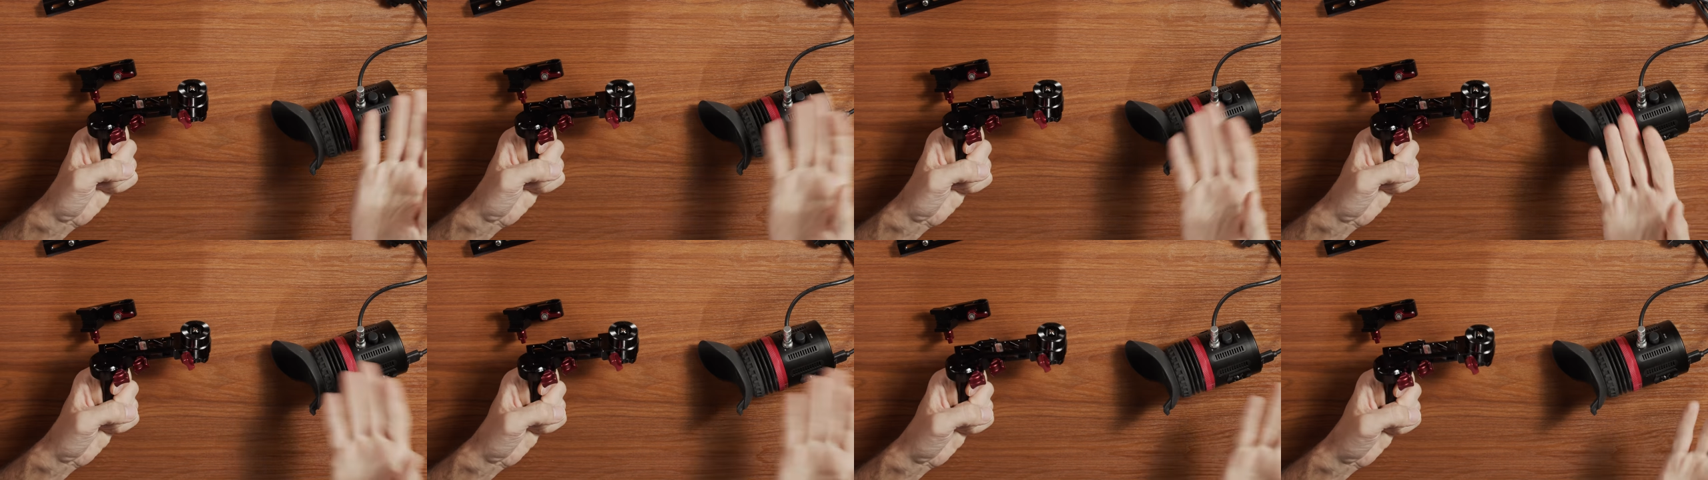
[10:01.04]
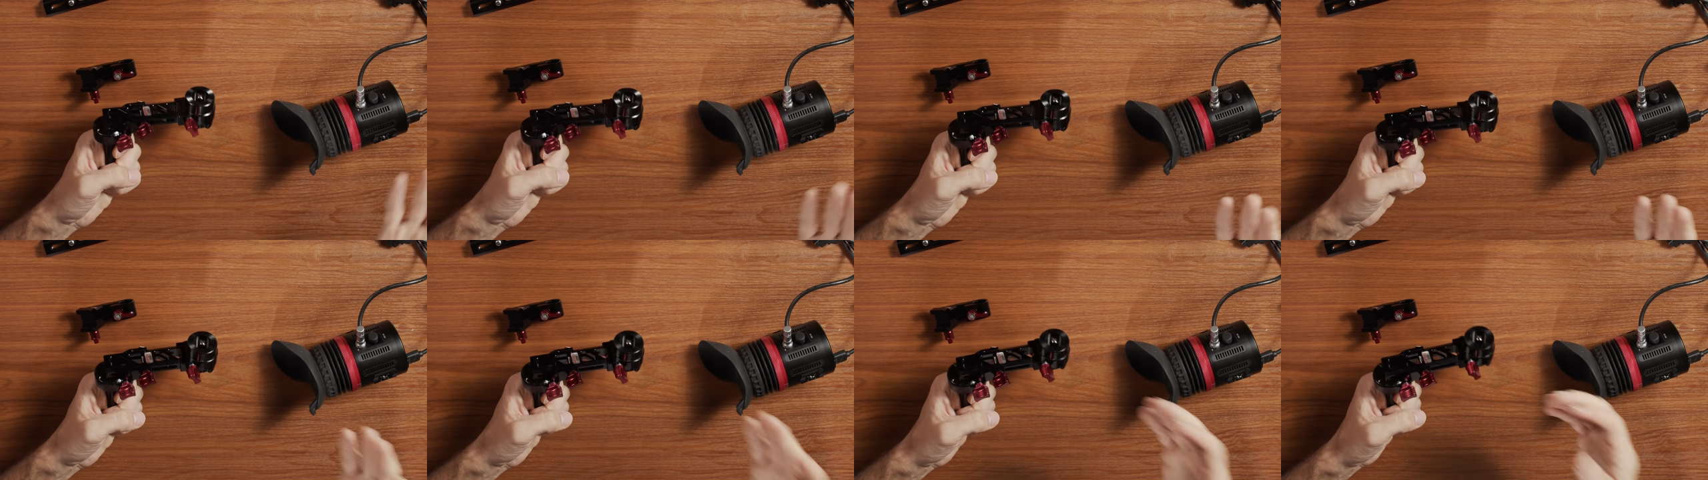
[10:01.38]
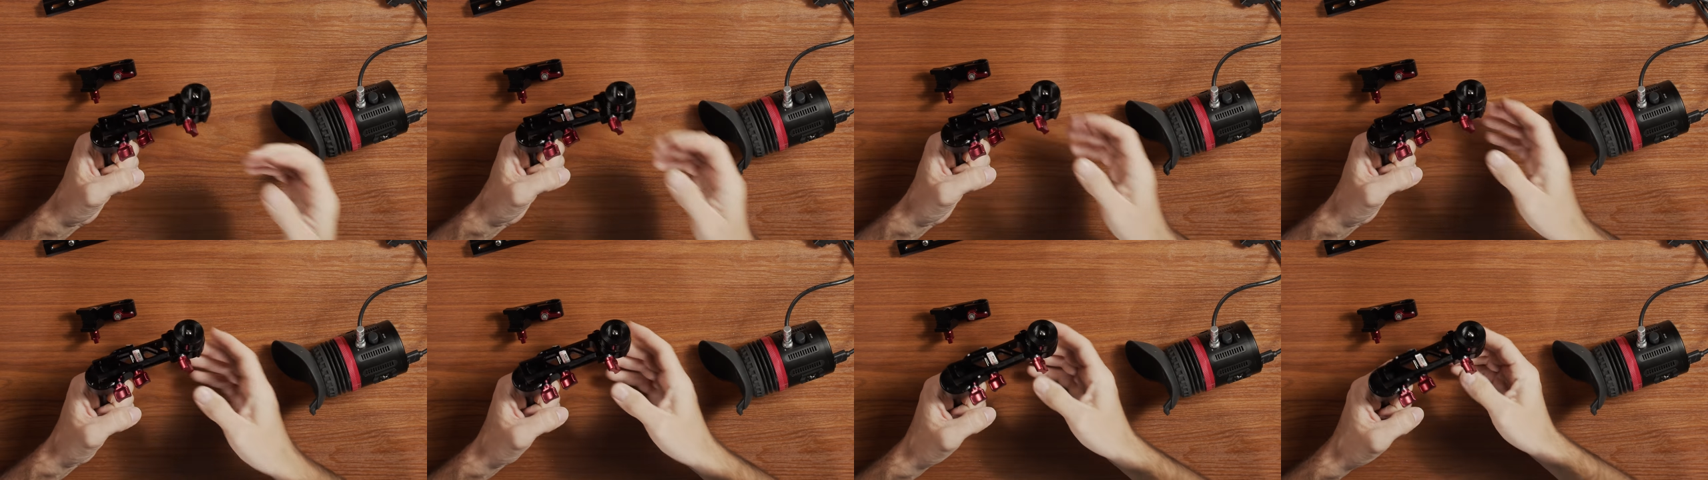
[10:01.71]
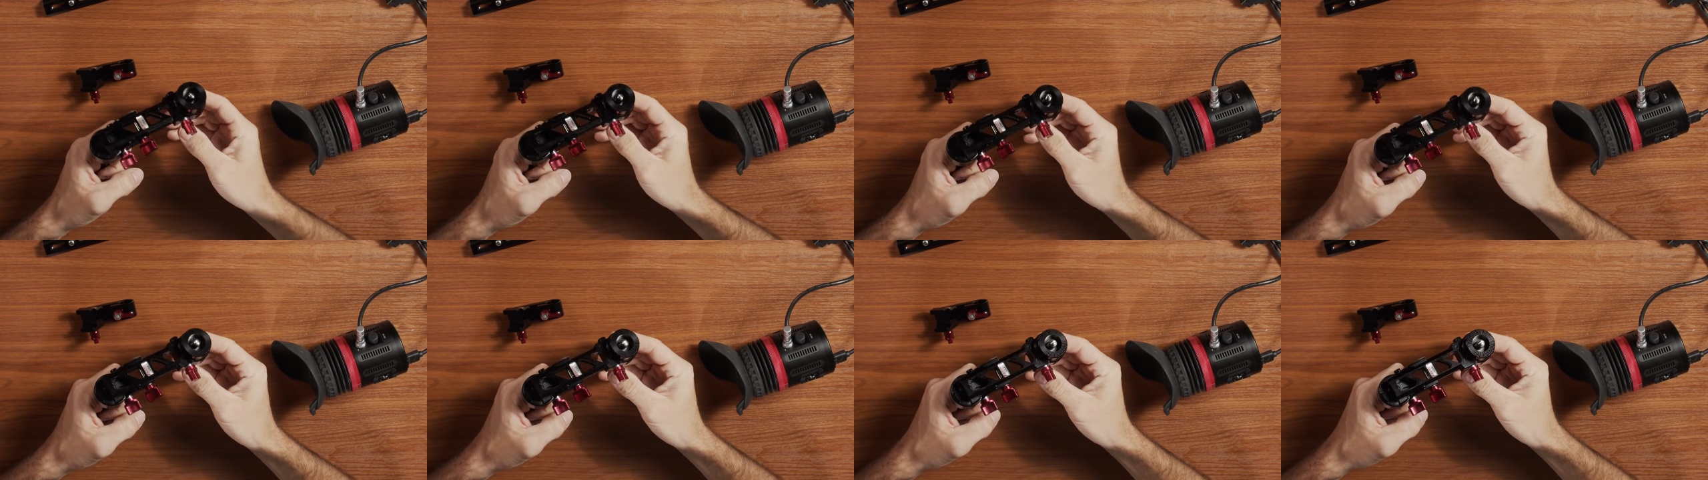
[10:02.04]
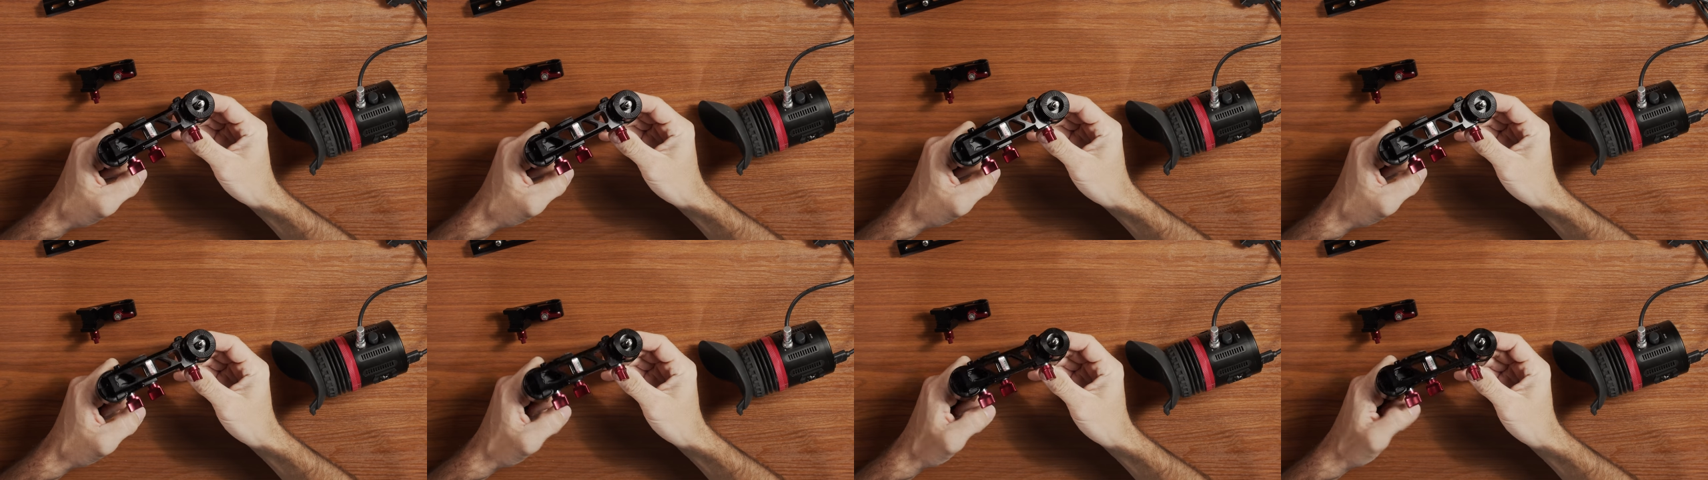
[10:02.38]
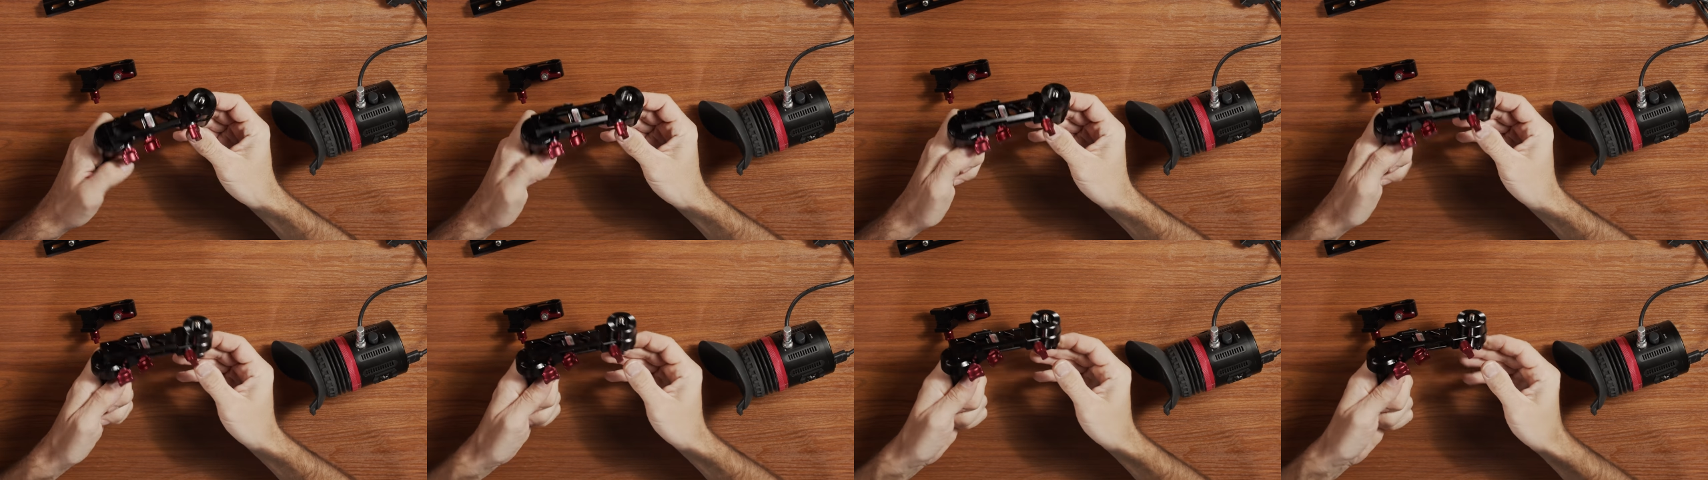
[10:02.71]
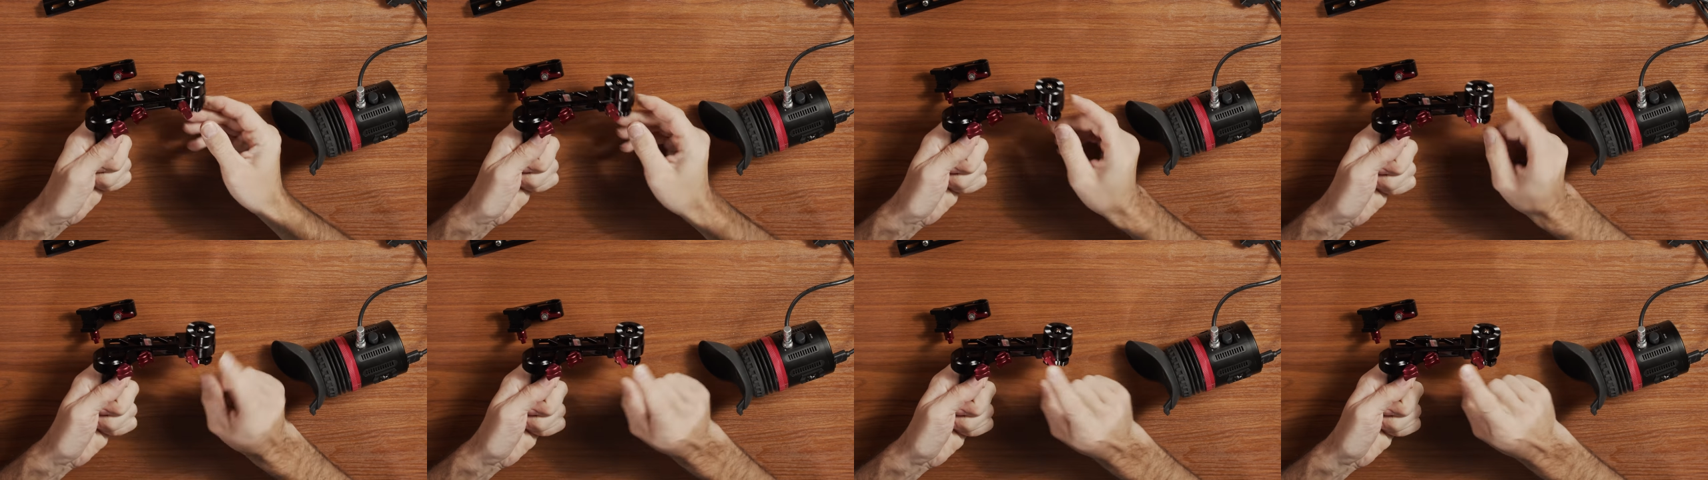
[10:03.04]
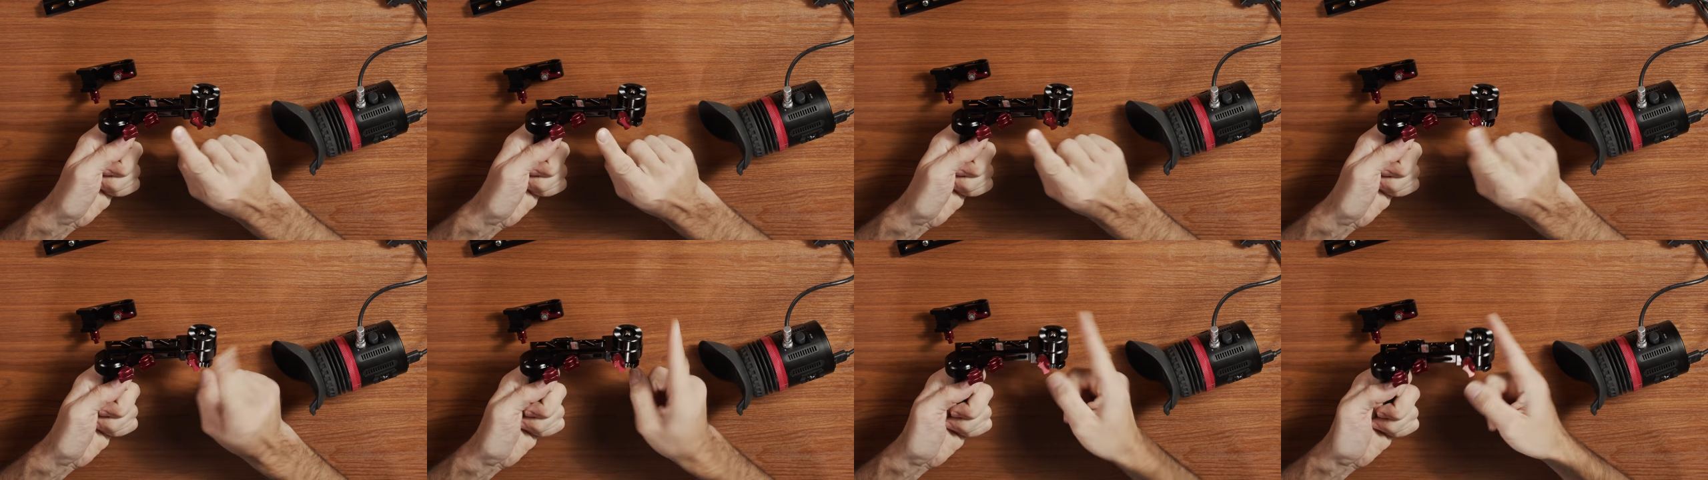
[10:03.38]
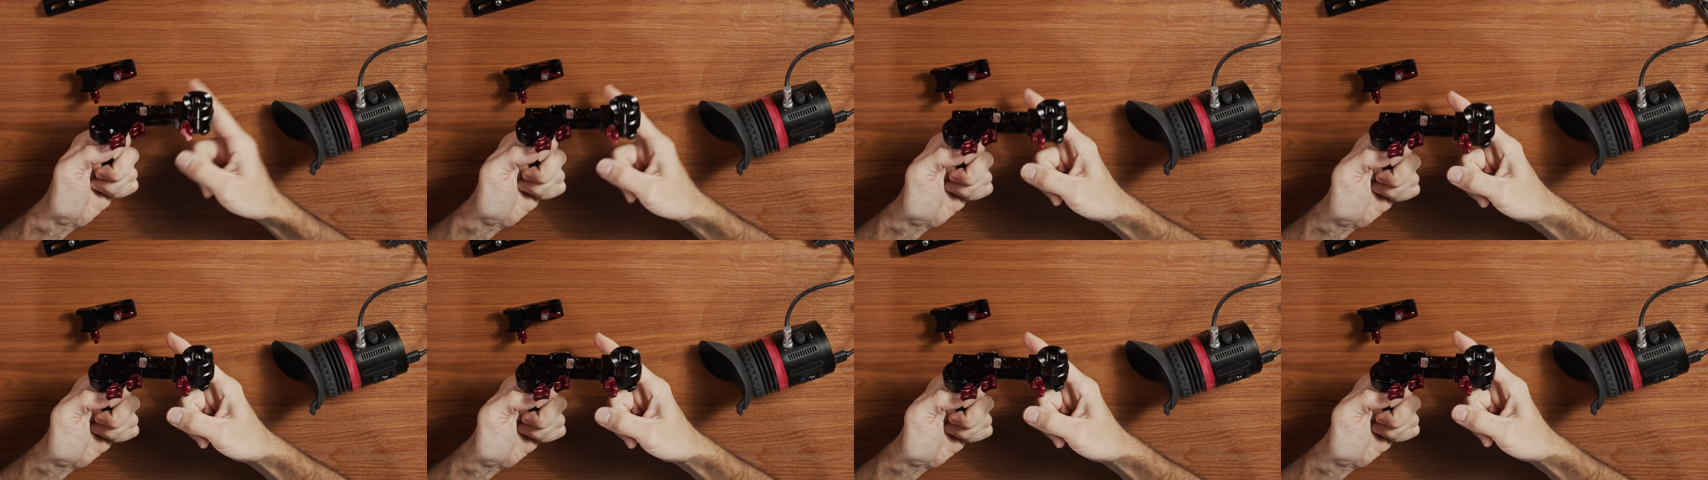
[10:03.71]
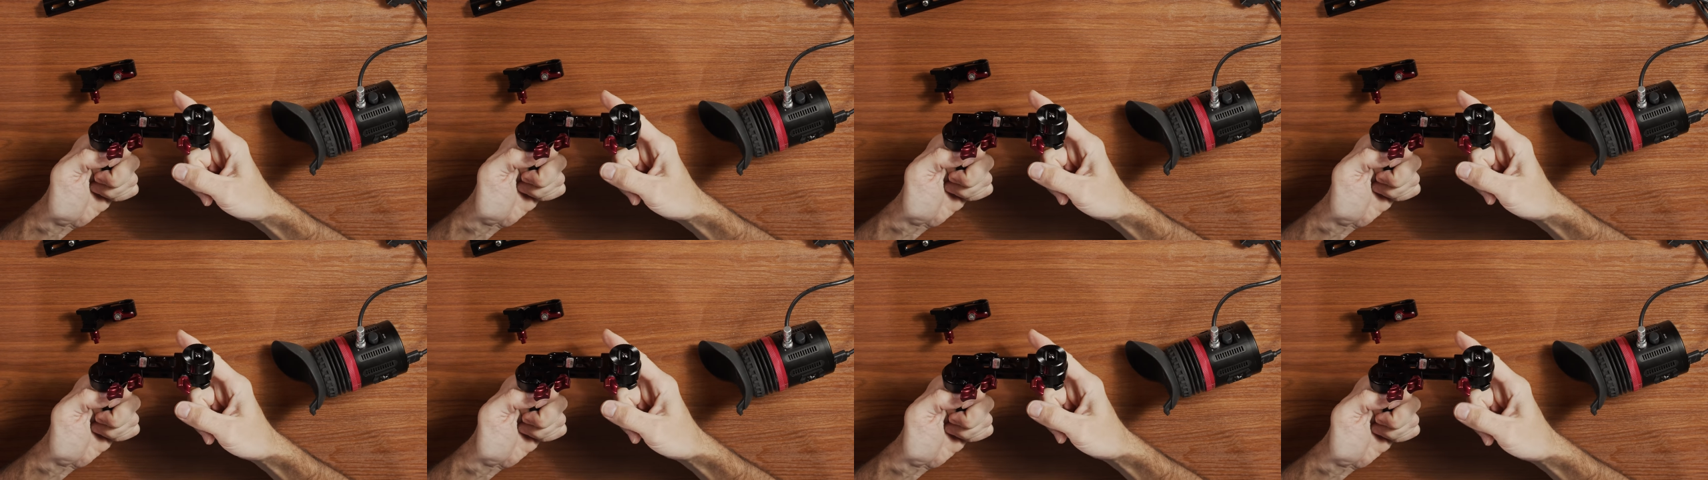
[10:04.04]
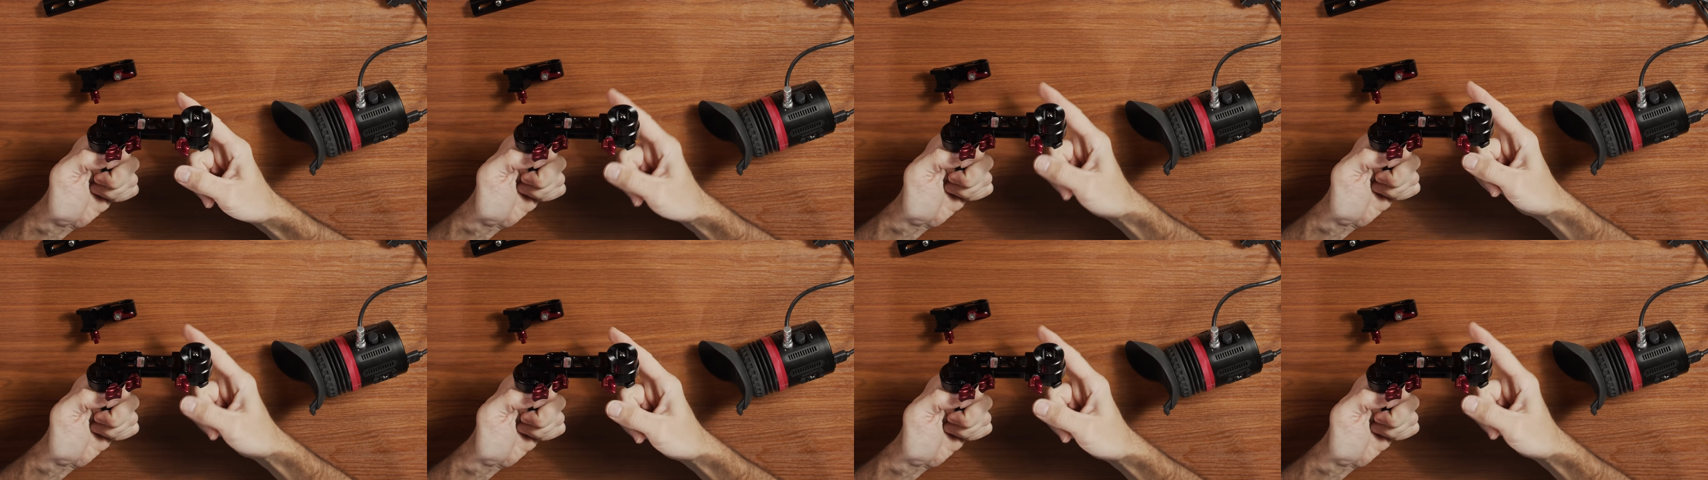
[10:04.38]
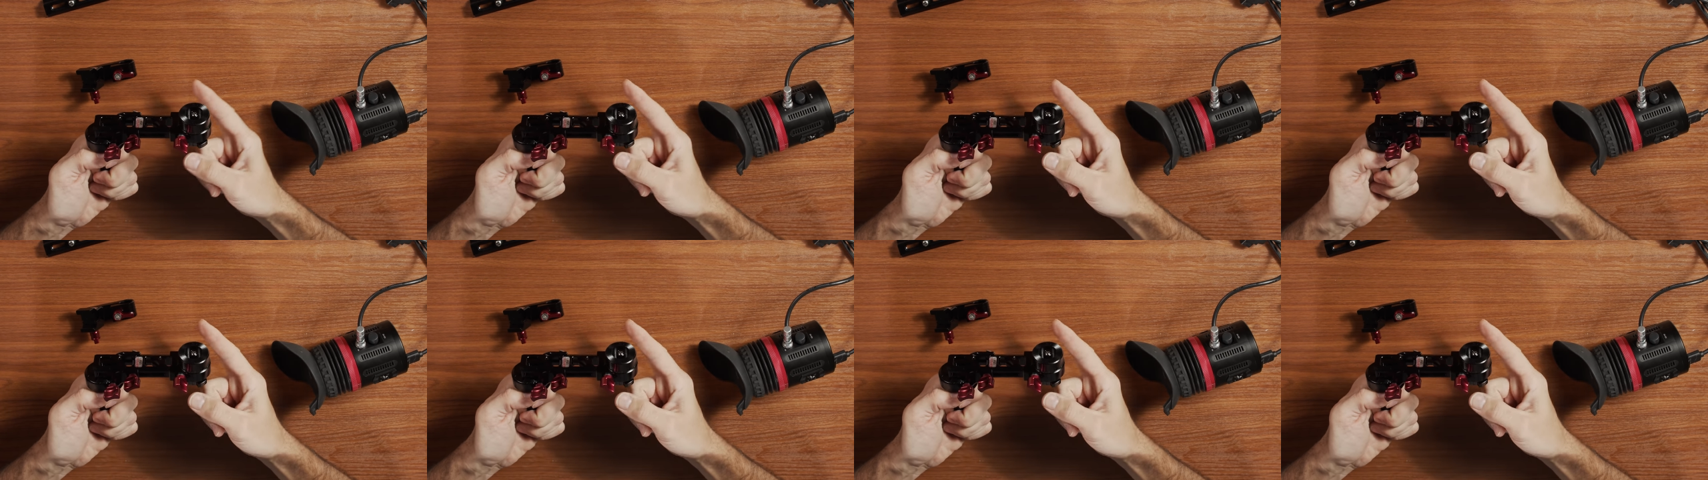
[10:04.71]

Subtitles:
No face is visible, so there are no lips to read.